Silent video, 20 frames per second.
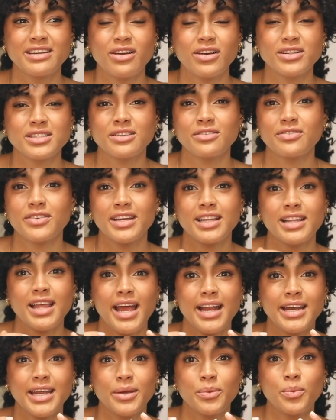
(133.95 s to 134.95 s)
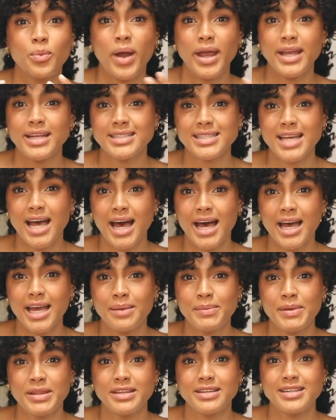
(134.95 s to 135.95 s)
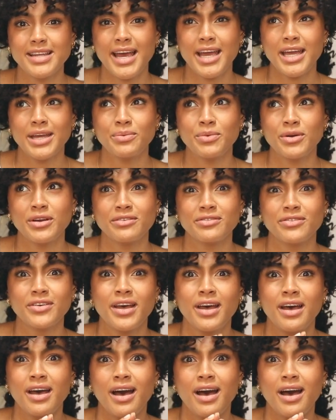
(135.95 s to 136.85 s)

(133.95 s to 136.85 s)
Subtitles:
not to fill any wait time in the day with